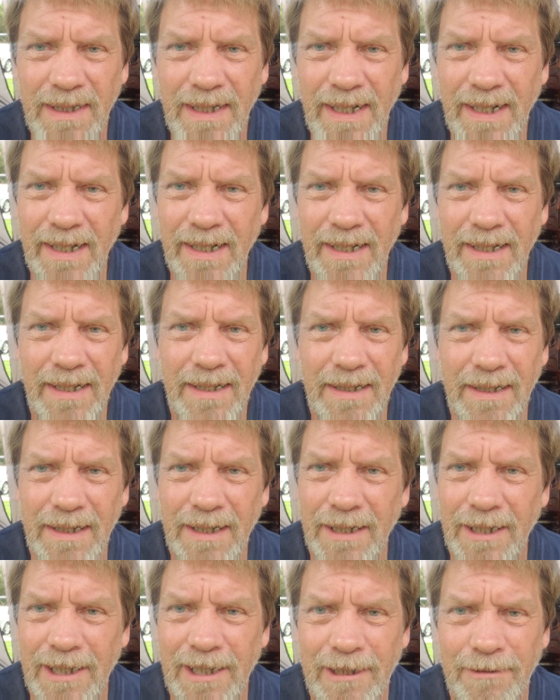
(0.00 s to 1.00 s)
and
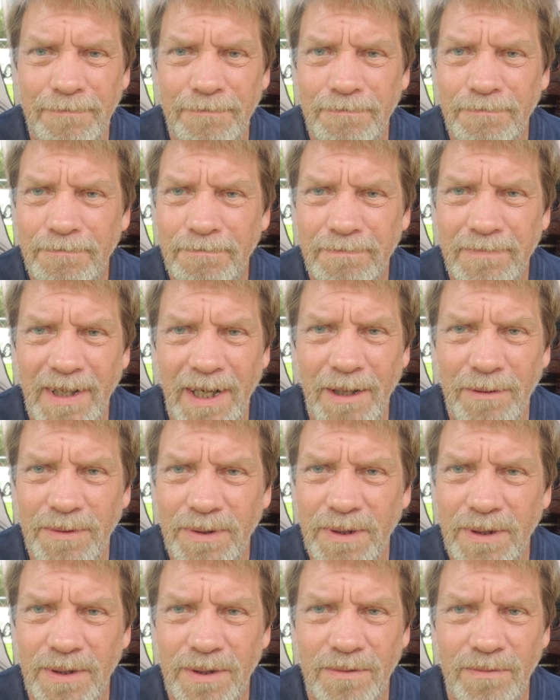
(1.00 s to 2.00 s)
I
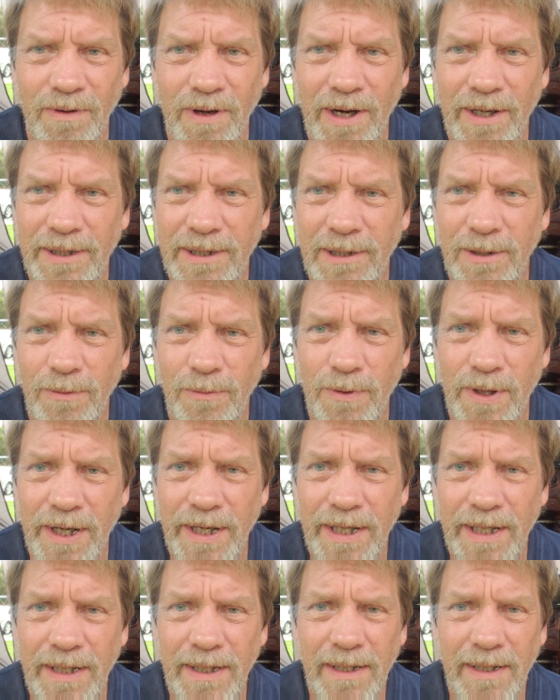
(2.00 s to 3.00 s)
was just grinding
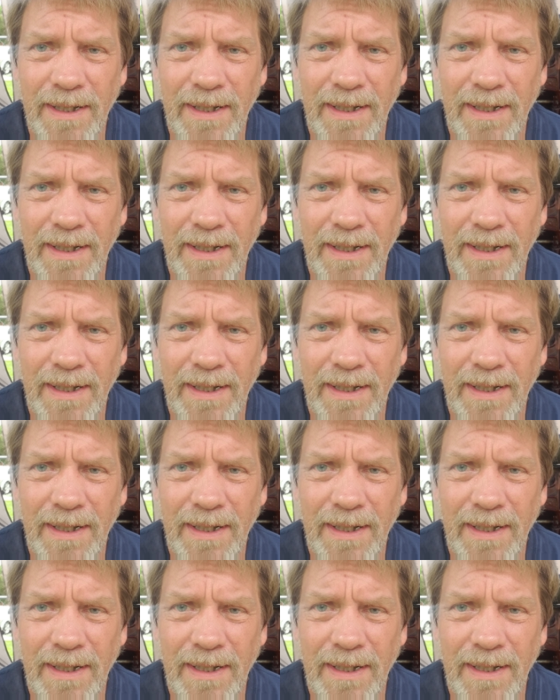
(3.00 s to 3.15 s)
away